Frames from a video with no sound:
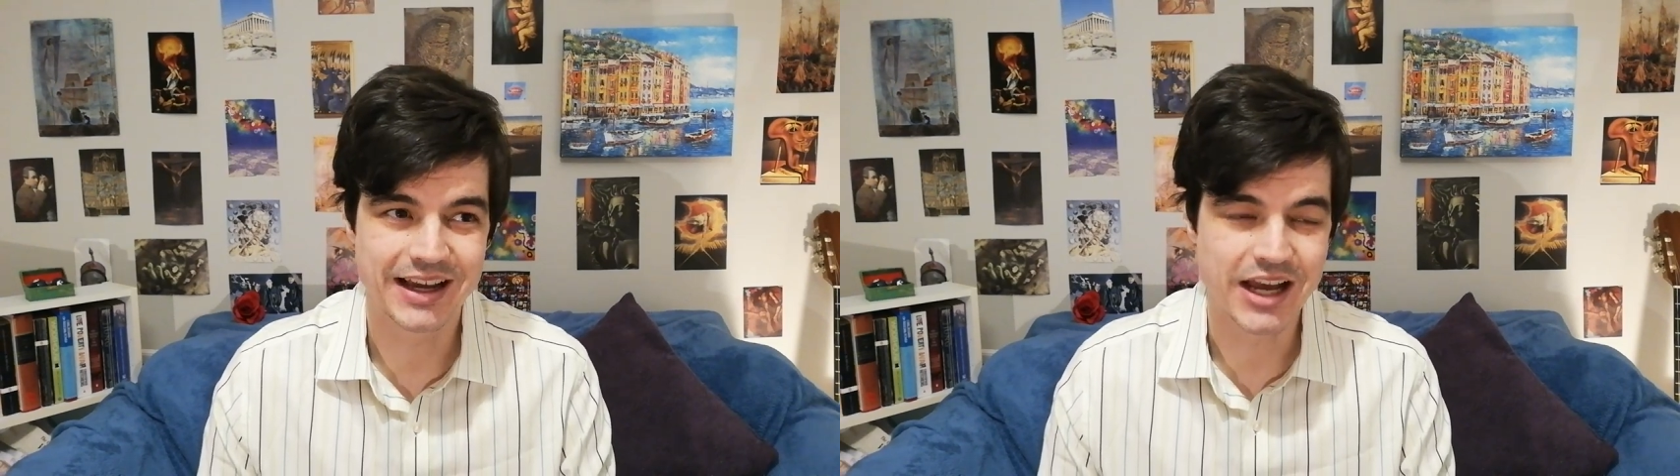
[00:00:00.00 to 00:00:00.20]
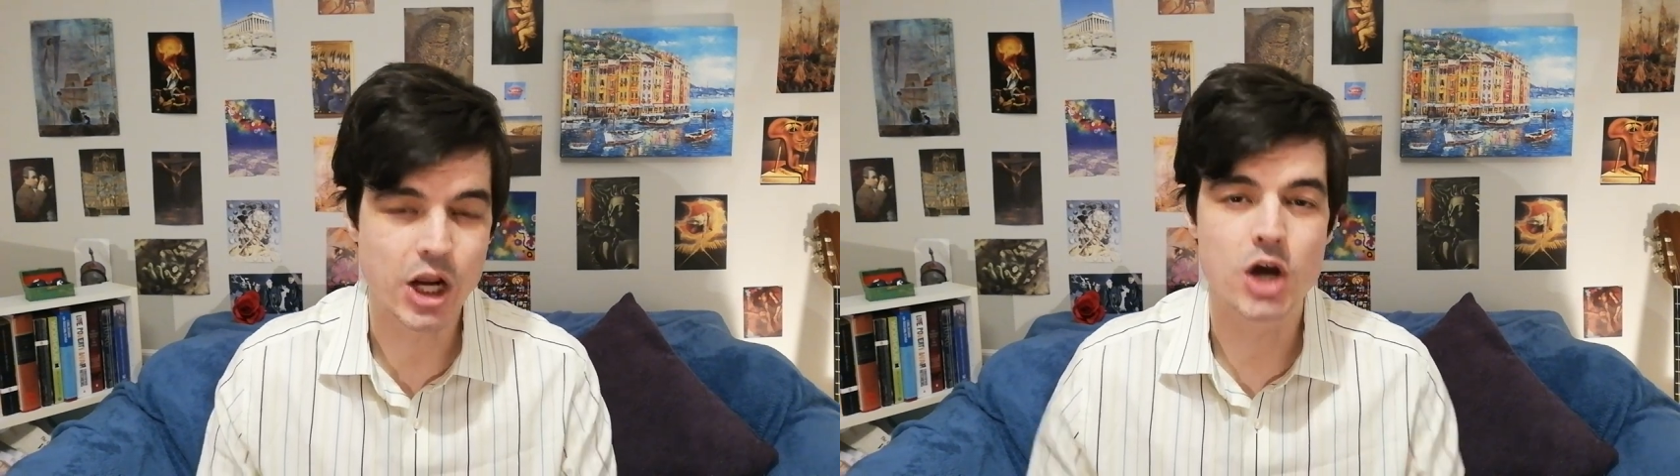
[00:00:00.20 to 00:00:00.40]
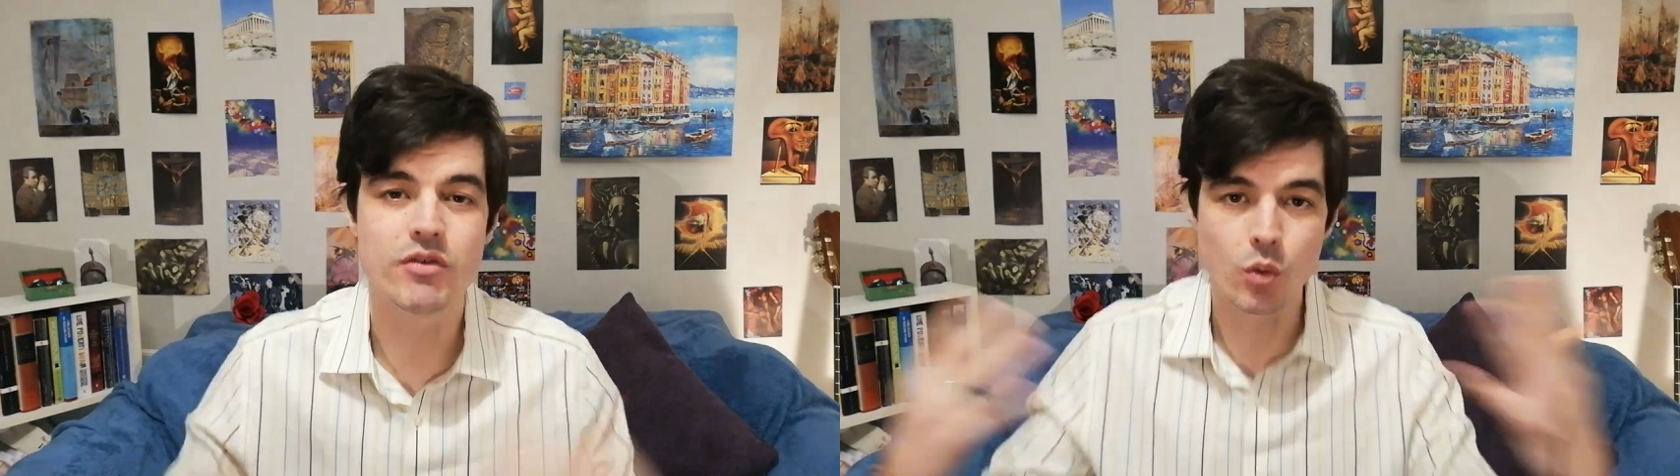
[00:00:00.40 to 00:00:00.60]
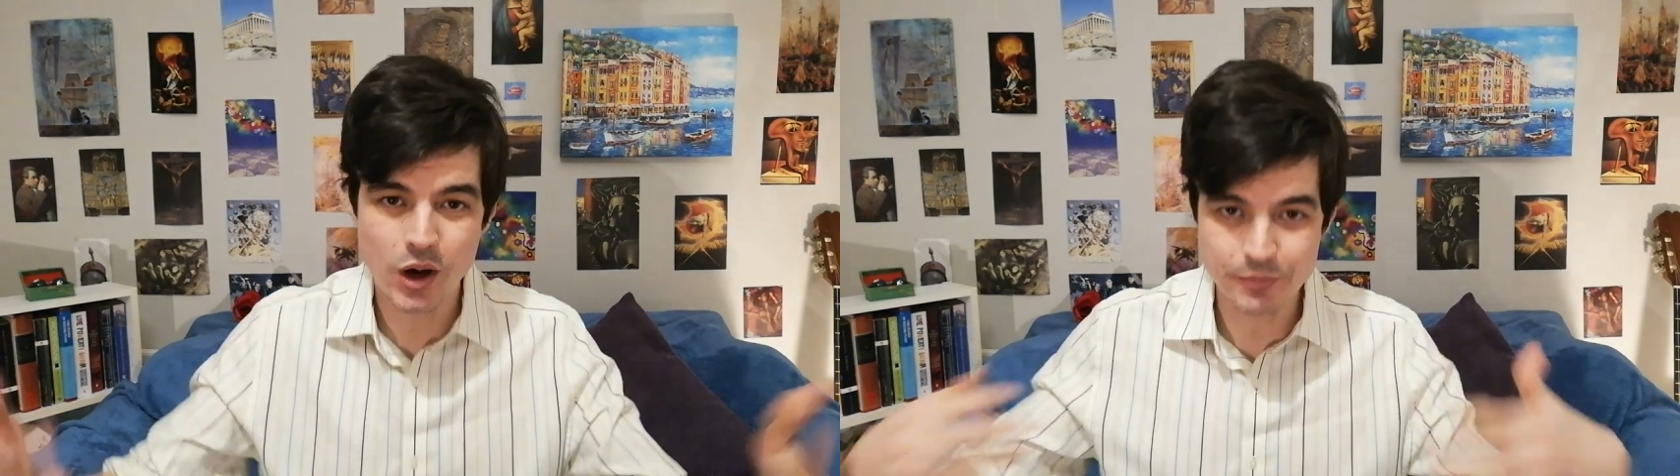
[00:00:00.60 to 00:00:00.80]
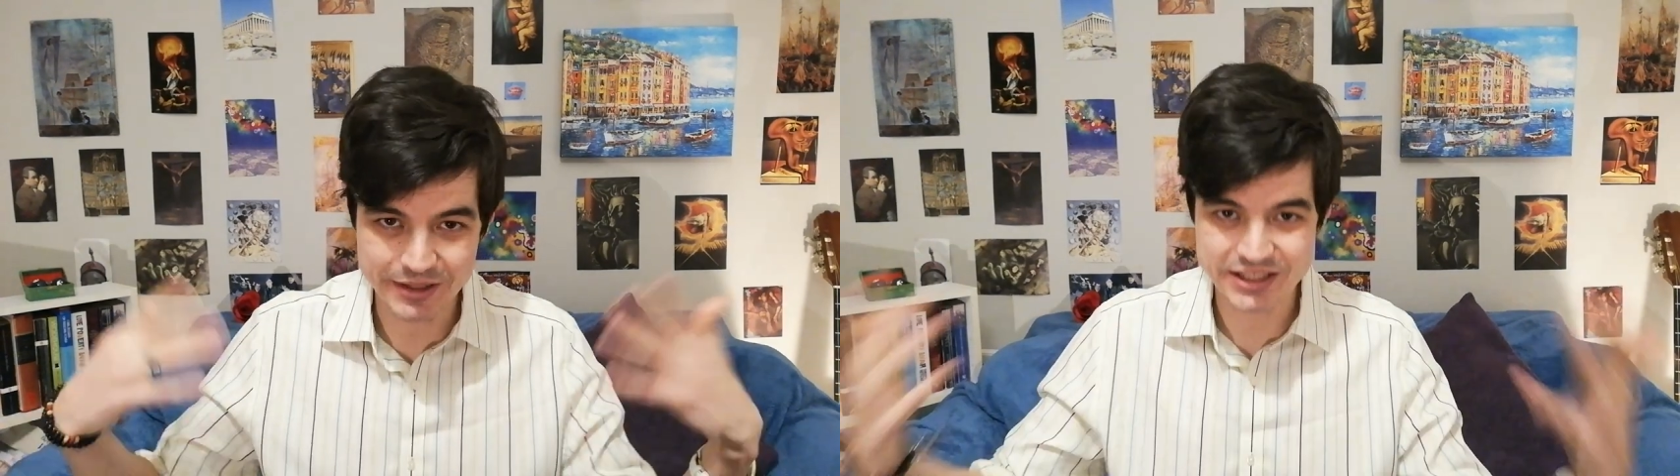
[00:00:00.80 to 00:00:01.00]
An
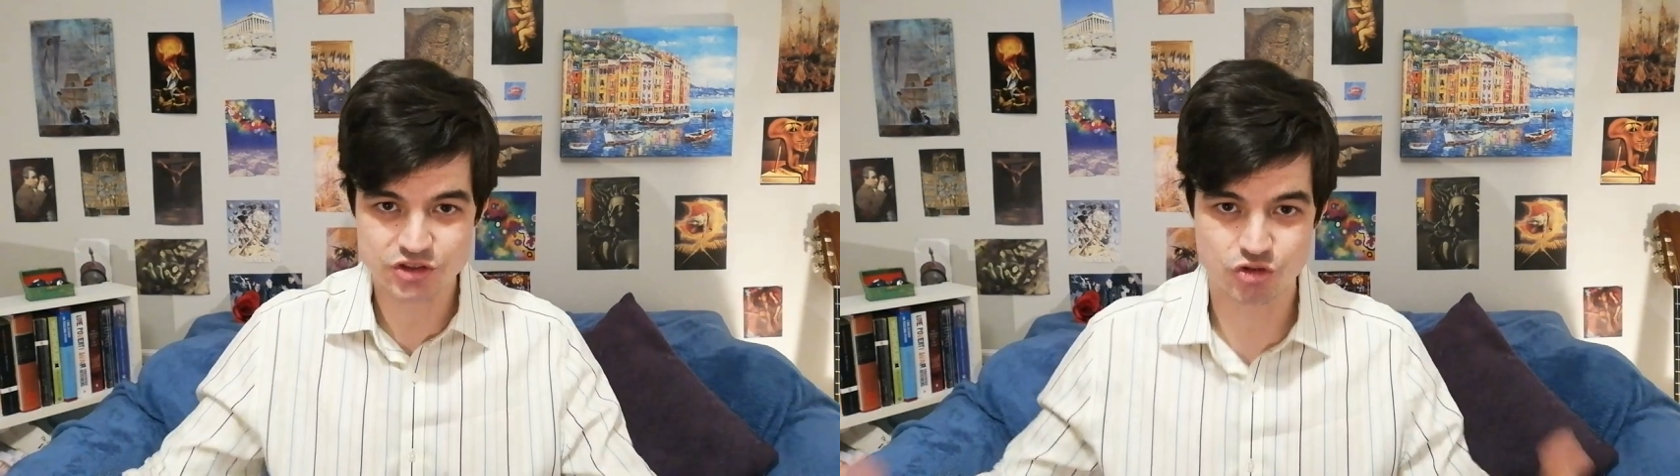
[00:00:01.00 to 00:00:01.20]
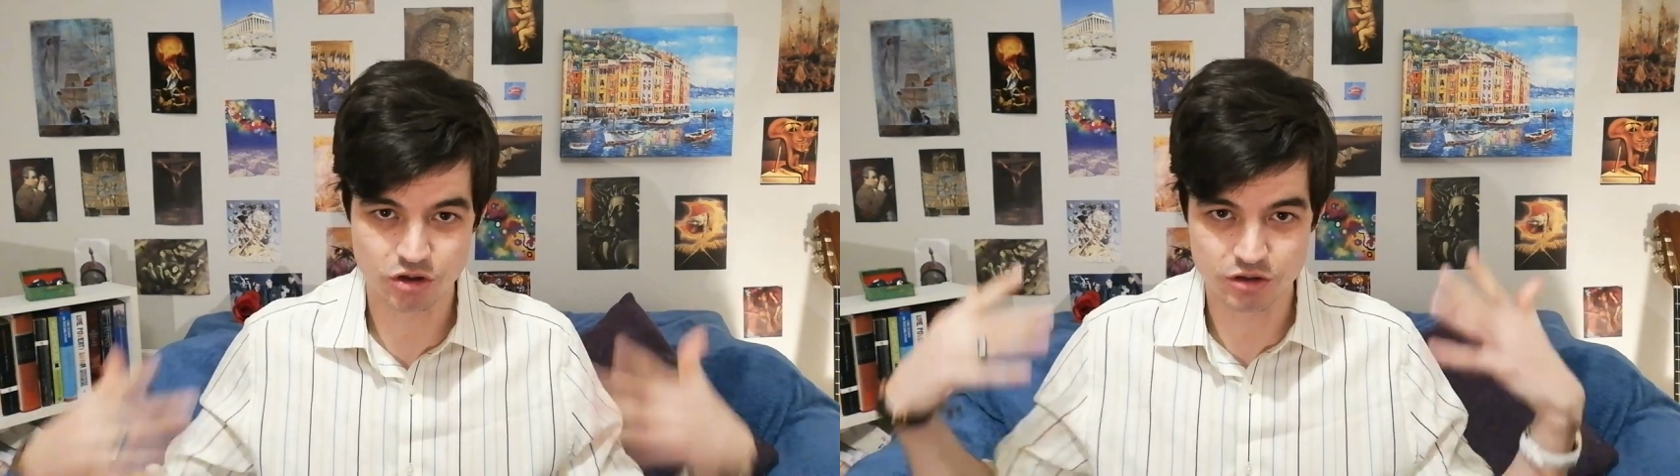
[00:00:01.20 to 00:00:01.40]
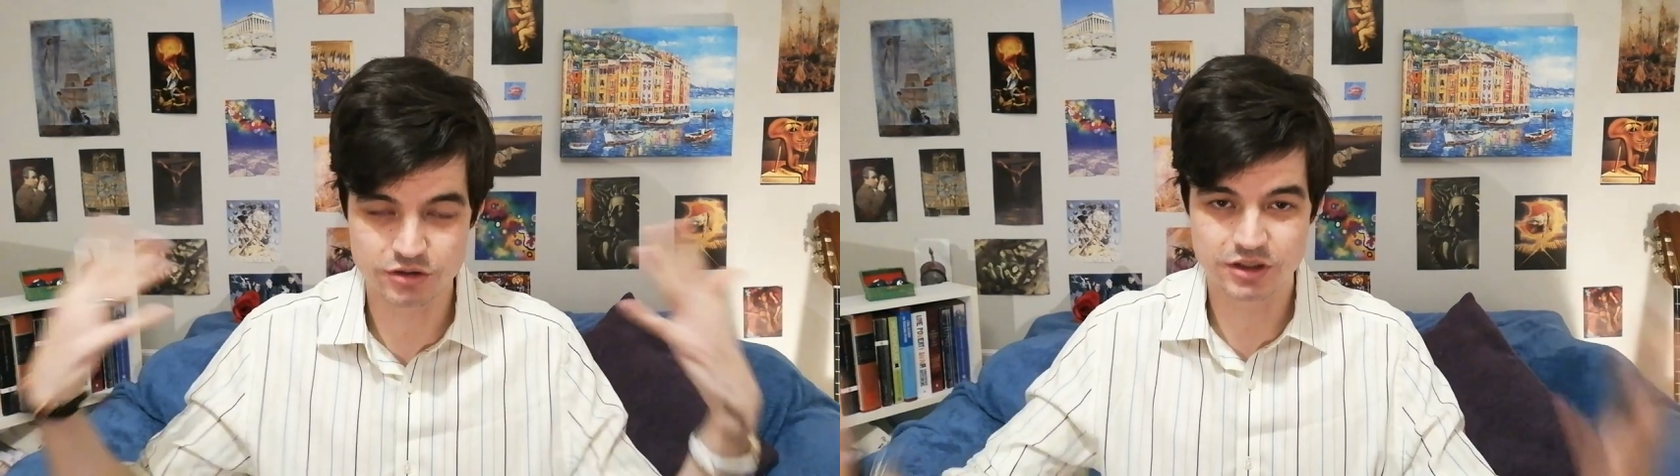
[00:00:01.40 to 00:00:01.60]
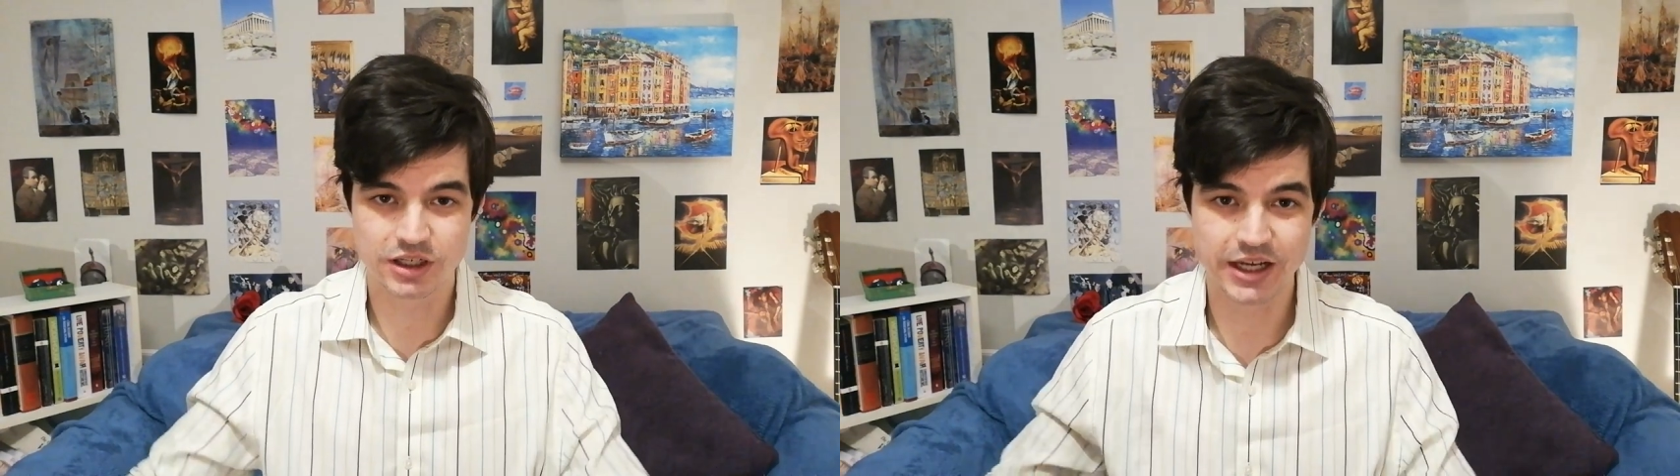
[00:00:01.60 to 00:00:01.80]
overwhelmingly strong